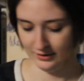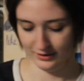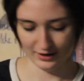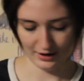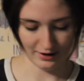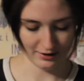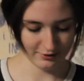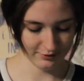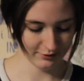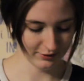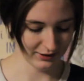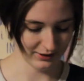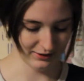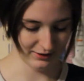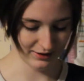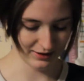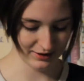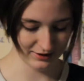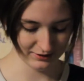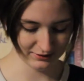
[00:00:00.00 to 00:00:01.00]
Yeah, okay,
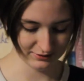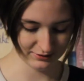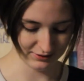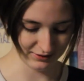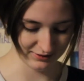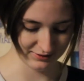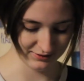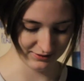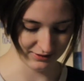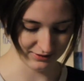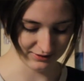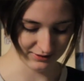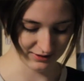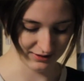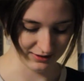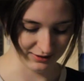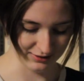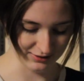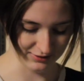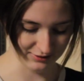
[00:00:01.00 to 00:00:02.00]
next I see a
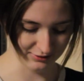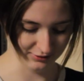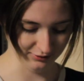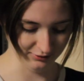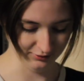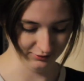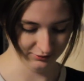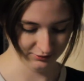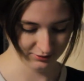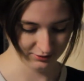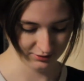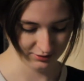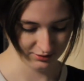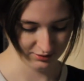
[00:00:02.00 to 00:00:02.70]
candle